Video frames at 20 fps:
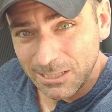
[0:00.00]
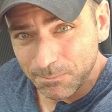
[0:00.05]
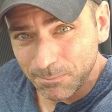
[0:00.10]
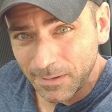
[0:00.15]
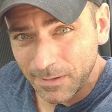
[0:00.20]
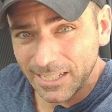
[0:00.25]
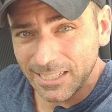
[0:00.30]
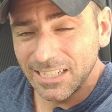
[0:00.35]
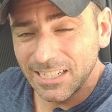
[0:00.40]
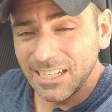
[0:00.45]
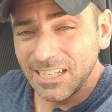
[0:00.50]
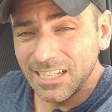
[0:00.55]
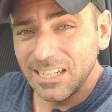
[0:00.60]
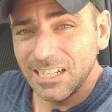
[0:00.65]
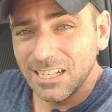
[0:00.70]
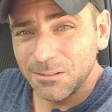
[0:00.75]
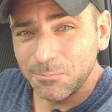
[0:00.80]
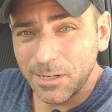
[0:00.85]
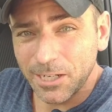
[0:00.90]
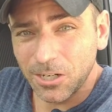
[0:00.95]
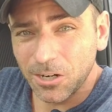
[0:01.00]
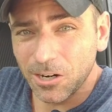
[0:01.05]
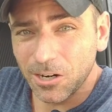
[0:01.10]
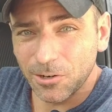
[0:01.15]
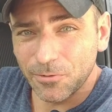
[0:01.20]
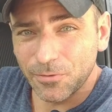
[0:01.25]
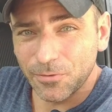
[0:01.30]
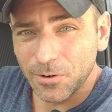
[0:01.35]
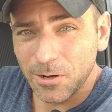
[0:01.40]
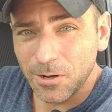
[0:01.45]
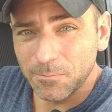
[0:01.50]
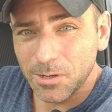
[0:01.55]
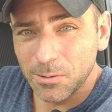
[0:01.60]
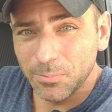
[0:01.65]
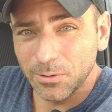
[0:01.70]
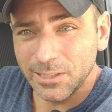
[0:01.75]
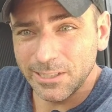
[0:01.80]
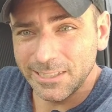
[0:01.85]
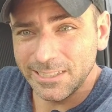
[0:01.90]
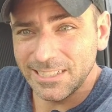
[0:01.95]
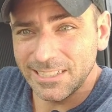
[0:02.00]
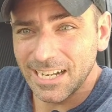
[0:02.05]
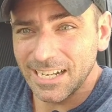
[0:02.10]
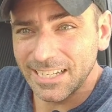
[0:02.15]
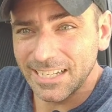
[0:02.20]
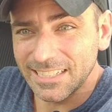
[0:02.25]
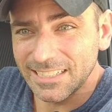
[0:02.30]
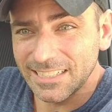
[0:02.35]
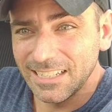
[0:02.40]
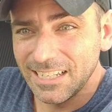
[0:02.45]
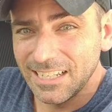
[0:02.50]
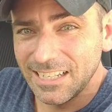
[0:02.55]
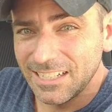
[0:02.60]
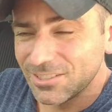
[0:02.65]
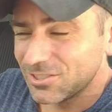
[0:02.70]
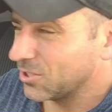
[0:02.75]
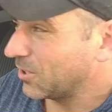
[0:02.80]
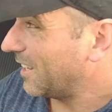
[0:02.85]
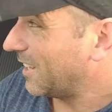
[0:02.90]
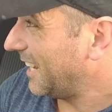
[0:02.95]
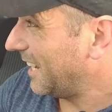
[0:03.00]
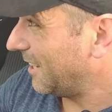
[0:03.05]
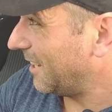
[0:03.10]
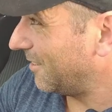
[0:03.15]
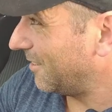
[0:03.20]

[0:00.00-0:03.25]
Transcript: will keep my, my car from completely dying. So I'll